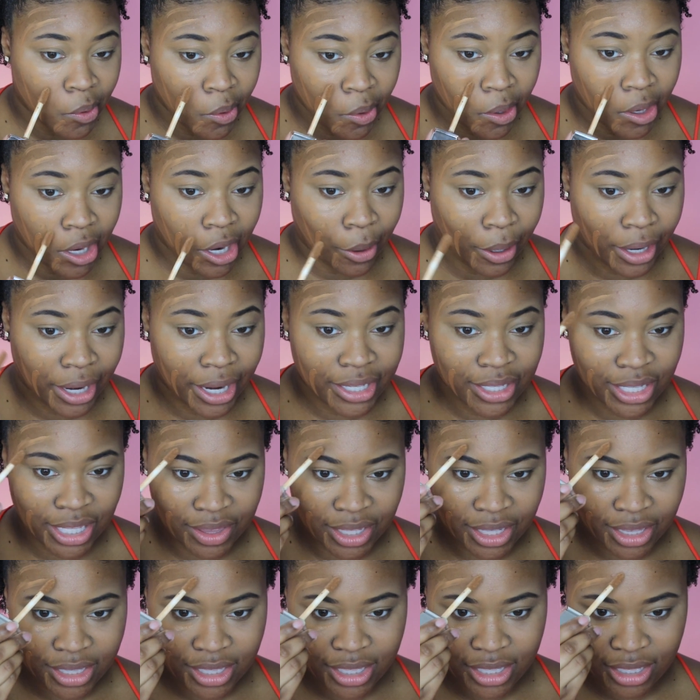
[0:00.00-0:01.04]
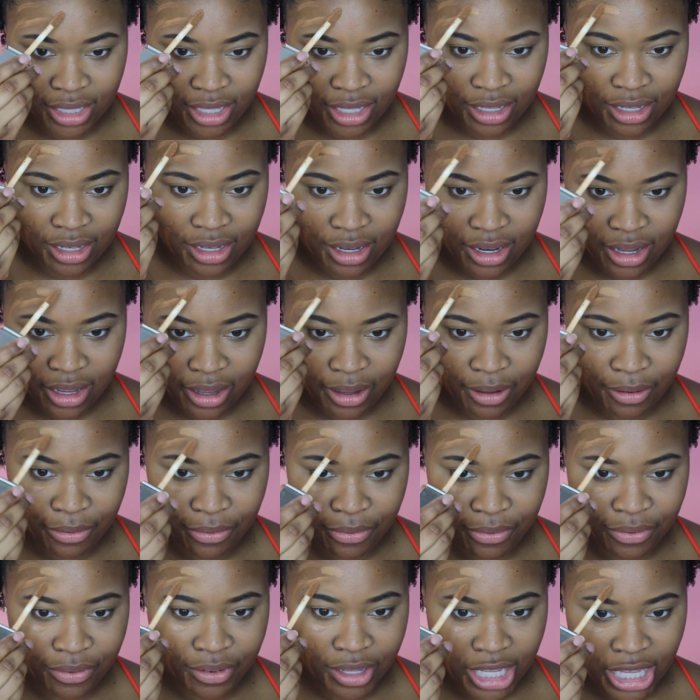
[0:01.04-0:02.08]
I think my limit from each day I
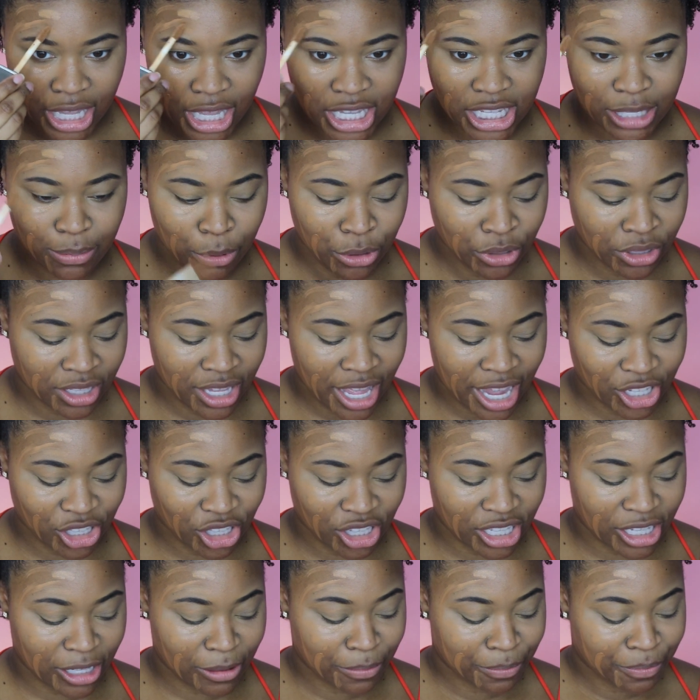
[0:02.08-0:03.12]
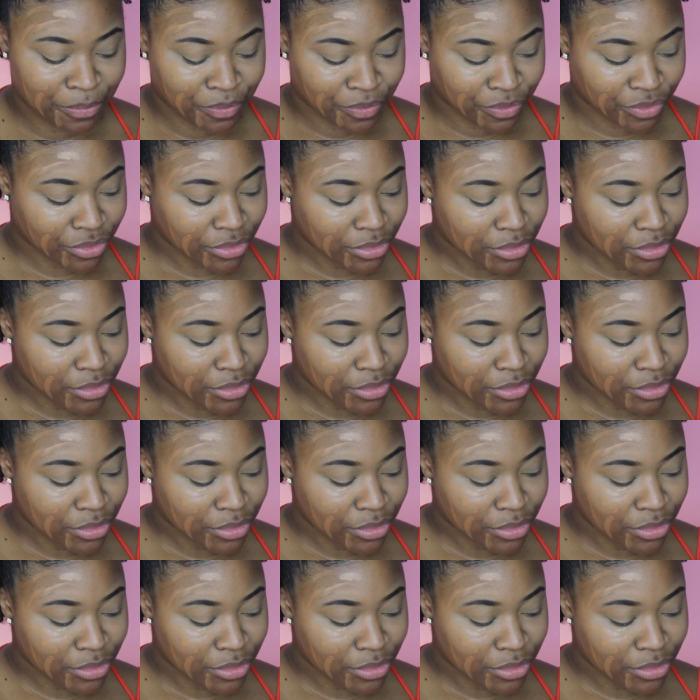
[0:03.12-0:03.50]
use it is about 4 to 5 swipes.